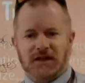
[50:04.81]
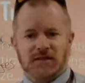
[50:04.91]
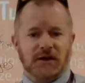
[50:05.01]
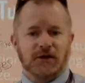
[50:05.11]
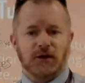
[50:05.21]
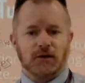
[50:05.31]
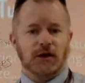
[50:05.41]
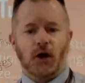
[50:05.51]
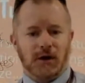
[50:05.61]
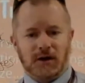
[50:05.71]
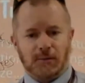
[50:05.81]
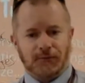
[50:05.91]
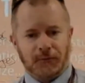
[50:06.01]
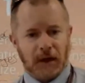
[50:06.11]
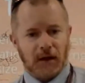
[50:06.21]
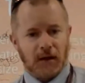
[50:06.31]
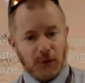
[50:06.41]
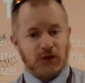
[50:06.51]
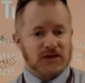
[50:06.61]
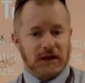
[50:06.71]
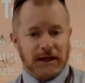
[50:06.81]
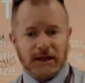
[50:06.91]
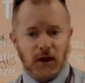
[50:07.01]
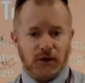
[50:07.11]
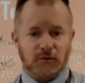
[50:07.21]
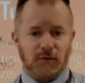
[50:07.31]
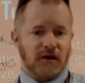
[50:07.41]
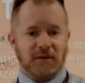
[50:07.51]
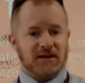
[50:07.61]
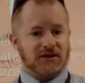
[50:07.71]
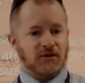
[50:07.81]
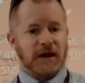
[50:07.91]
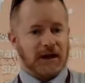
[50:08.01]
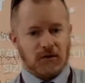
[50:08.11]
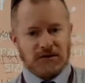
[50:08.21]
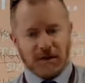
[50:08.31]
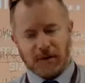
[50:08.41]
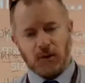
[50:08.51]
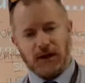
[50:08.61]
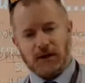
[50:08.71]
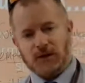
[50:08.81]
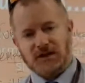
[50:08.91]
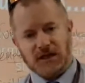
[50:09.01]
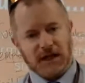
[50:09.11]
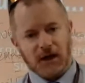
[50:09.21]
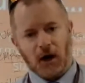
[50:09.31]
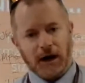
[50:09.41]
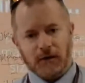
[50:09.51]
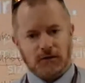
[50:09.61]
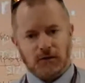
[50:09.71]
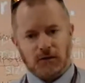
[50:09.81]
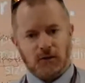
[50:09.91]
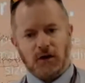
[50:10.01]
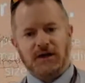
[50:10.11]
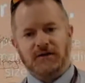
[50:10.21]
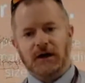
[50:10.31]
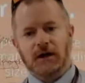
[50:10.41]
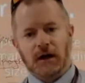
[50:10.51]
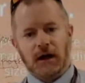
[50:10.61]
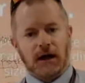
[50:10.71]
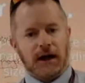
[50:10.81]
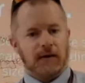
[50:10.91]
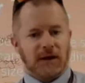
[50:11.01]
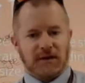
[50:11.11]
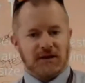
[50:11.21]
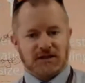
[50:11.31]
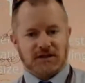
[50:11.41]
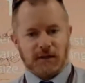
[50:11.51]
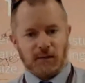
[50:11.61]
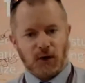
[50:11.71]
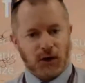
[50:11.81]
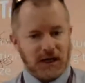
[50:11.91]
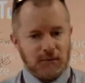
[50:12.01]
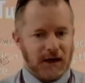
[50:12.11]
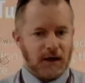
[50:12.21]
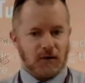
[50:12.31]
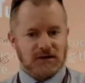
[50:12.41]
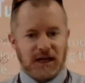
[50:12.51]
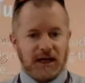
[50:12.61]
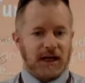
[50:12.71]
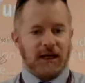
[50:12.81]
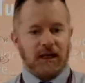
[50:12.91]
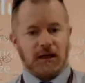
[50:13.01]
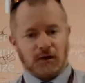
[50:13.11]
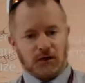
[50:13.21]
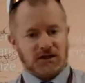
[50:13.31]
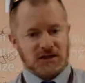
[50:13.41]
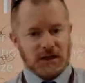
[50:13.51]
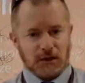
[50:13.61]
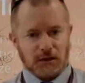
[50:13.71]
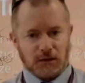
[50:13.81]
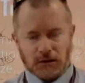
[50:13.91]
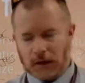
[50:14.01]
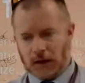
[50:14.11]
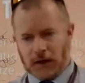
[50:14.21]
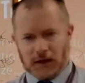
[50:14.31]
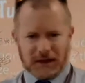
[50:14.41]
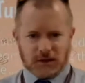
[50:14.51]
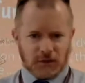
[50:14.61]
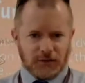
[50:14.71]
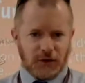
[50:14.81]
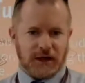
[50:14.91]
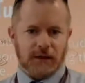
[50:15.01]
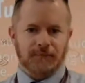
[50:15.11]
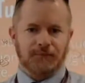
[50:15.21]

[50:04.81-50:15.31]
But if you know him personally, like you might have been his friend or something when he was in year 9 or whatever, maybe just send him a quick email saying, "Hey, good to see you," that sort of idea.